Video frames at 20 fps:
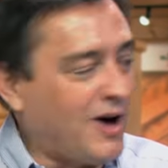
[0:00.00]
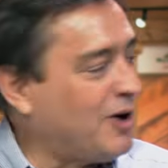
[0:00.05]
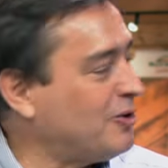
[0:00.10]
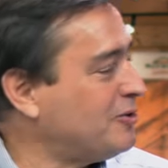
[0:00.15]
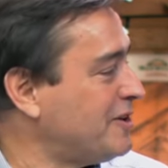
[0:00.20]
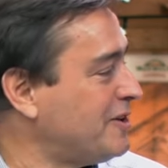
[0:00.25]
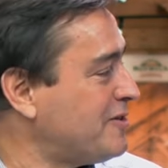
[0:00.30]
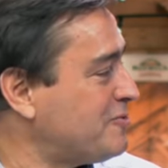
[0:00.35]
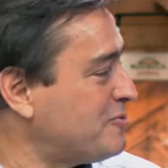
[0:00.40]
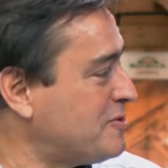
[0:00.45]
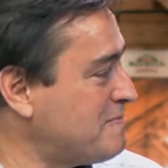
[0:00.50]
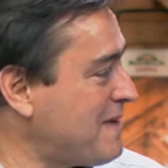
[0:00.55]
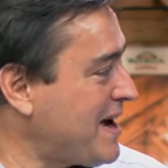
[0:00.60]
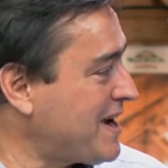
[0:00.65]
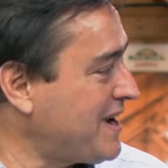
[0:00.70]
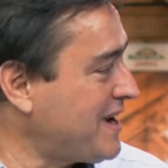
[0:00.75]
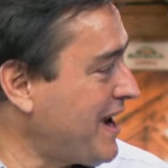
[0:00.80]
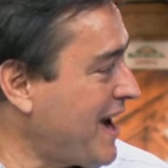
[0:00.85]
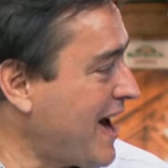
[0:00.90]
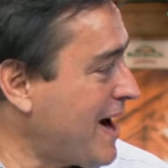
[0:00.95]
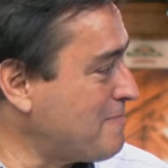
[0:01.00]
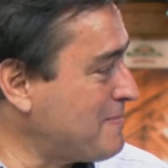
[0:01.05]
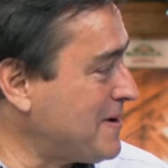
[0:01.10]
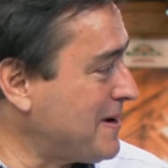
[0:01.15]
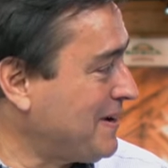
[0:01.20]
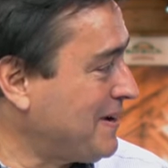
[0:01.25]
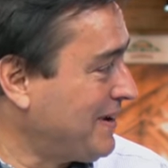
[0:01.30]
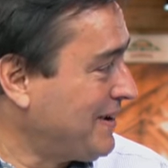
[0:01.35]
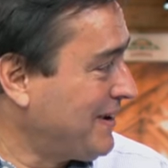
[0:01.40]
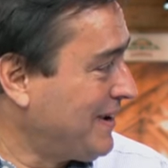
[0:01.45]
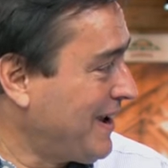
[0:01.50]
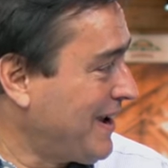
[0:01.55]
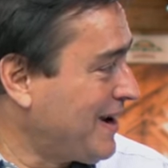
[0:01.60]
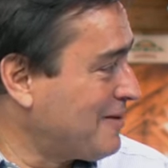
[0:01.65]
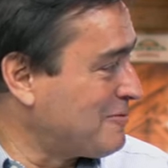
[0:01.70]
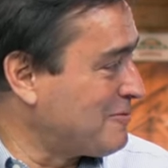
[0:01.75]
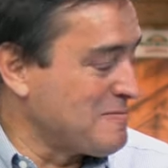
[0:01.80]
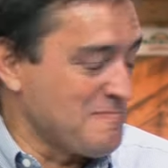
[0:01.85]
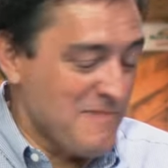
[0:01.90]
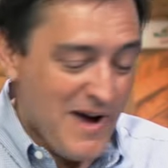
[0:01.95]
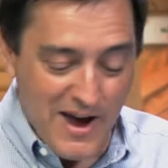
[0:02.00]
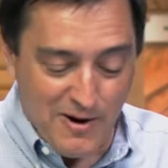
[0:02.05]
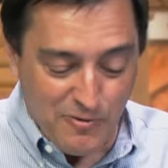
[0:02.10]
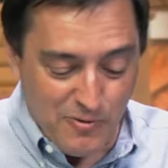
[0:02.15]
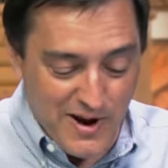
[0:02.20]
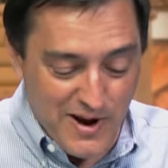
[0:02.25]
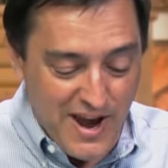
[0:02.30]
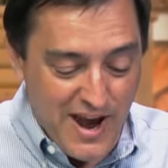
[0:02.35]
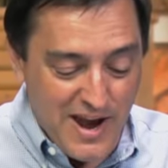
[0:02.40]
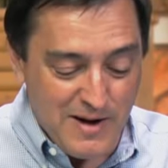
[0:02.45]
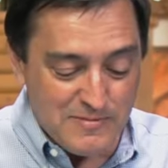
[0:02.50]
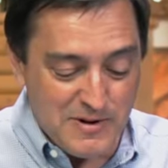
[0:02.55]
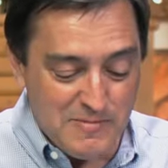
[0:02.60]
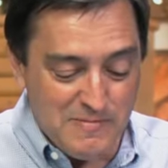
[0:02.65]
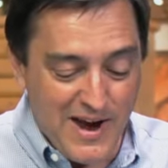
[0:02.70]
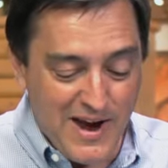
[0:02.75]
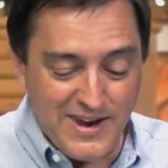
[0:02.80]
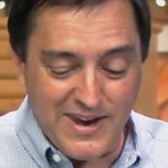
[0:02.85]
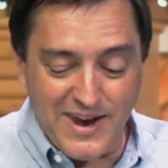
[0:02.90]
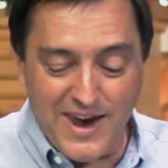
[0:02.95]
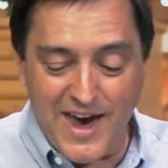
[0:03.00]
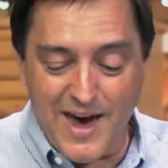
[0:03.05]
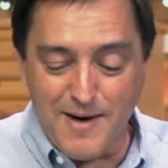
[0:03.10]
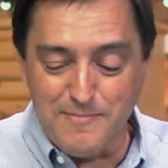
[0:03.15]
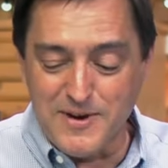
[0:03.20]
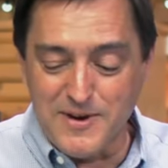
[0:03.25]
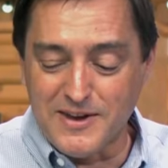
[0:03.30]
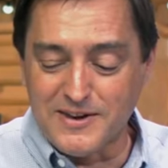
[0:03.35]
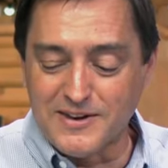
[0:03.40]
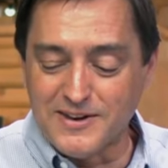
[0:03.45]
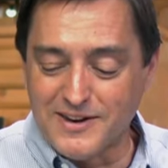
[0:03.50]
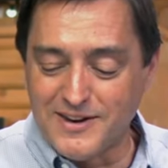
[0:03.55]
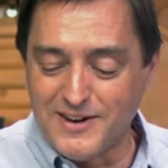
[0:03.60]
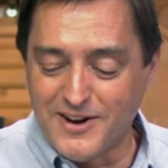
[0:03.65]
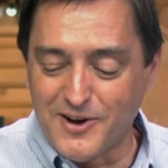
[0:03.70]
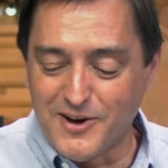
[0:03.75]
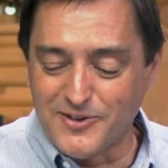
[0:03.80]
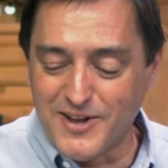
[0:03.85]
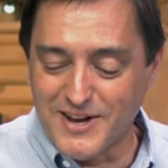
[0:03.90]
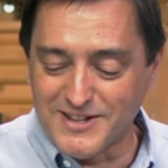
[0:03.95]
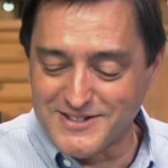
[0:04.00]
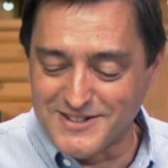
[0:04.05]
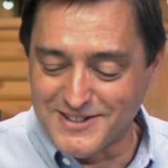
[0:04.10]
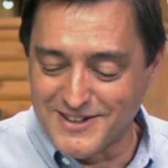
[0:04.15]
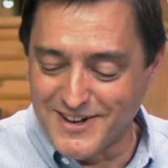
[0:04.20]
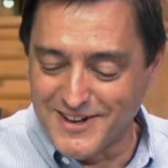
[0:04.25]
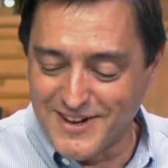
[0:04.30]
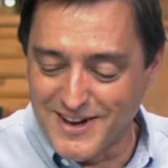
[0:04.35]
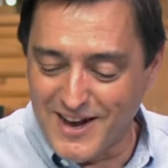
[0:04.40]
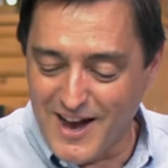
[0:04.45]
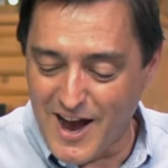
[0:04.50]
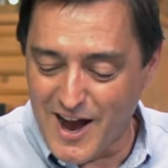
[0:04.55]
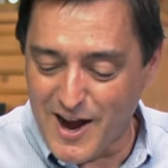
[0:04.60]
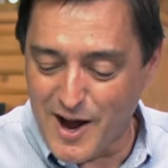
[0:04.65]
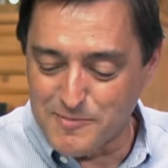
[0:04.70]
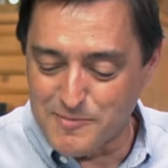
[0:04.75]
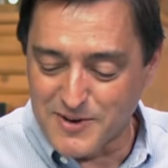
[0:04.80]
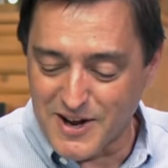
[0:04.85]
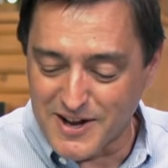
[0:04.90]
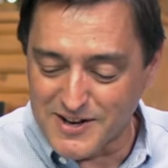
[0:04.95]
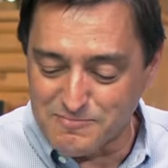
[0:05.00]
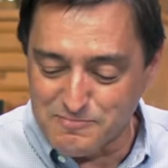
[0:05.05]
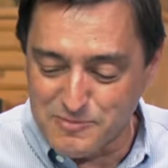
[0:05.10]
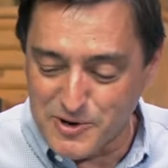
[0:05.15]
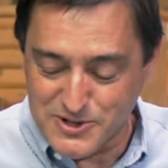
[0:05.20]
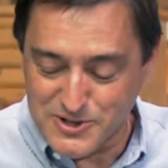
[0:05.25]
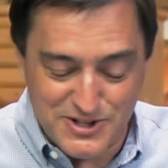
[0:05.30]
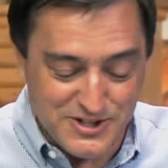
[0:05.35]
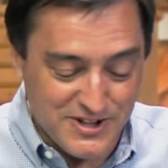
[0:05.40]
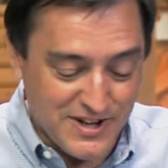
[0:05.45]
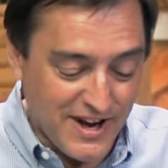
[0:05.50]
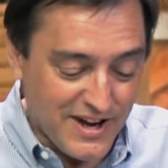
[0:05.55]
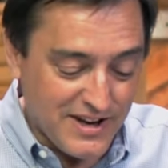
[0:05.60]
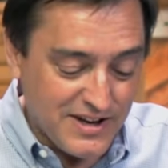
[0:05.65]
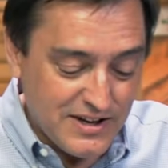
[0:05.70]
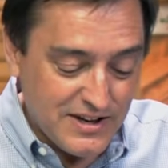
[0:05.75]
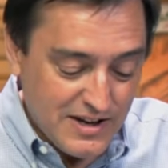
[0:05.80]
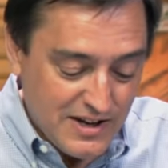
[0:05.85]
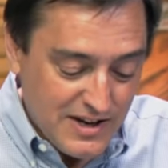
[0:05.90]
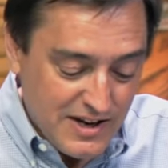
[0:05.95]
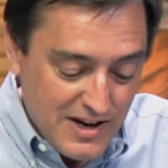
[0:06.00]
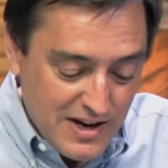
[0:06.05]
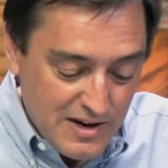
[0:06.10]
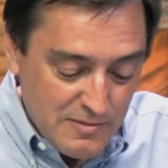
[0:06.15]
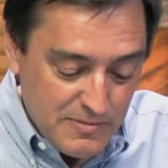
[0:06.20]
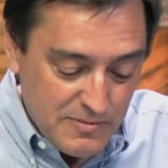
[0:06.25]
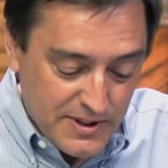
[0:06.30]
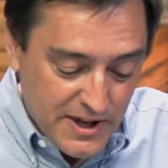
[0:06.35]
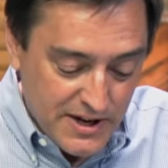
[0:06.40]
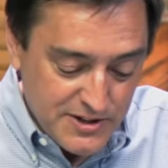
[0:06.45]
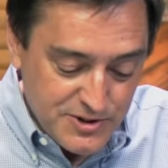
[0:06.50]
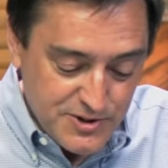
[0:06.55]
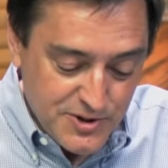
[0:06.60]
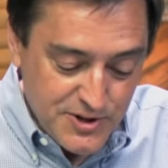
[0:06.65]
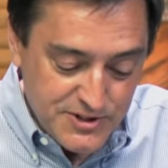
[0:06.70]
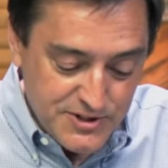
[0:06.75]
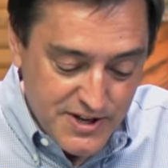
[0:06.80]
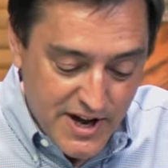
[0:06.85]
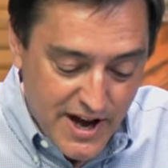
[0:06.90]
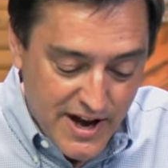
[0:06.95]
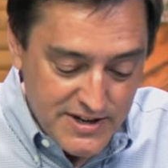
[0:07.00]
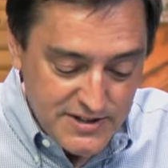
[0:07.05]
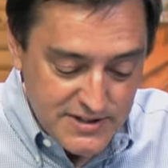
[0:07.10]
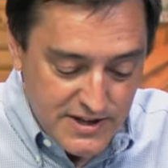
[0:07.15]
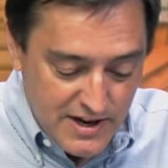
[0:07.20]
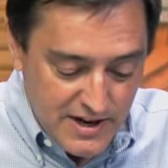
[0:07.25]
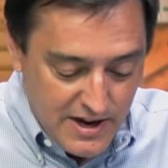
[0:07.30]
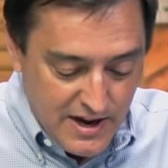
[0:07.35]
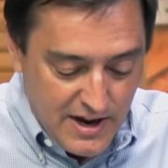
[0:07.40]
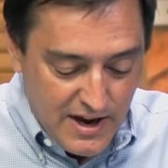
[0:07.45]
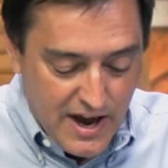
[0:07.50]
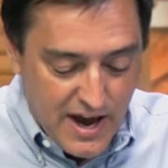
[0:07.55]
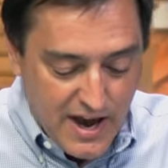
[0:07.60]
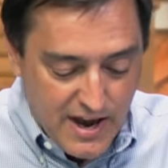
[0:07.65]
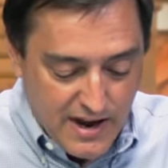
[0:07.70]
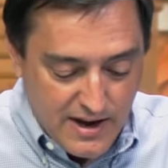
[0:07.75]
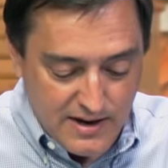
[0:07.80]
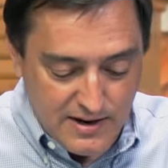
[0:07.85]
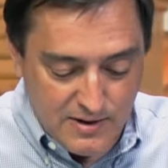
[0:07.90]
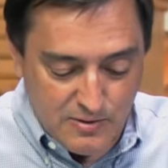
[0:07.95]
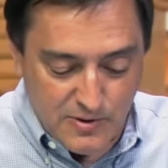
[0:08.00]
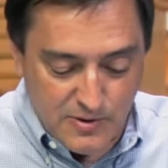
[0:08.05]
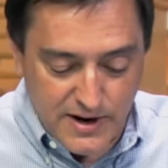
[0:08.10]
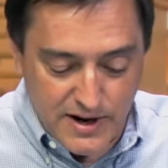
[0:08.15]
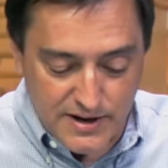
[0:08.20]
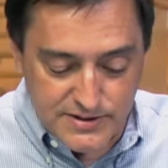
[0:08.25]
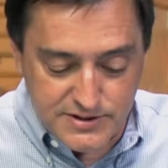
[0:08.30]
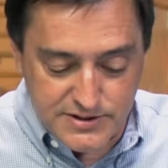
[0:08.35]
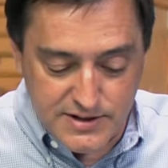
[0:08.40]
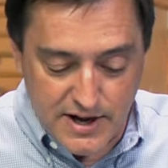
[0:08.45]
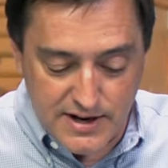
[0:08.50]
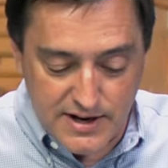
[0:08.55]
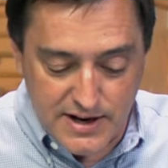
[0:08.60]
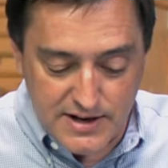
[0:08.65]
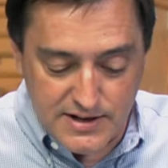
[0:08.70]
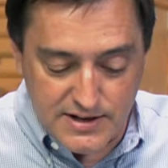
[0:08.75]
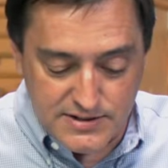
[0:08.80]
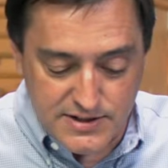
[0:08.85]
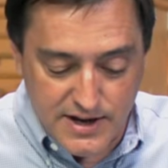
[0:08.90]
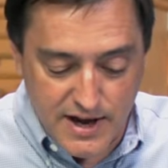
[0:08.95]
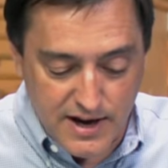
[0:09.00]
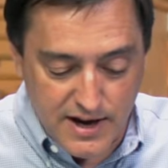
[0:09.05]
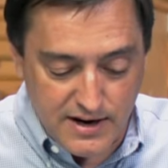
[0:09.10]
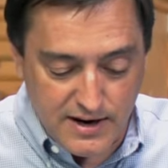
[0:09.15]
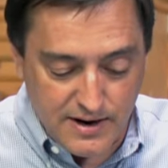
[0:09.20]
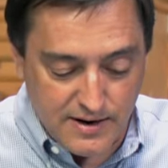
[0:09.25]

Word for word: only if we make you happy, and we ma we aim to make you happy. And you know, that's, hey, I'm not pushing that, but that sure is nice. Hey, what else do I need to say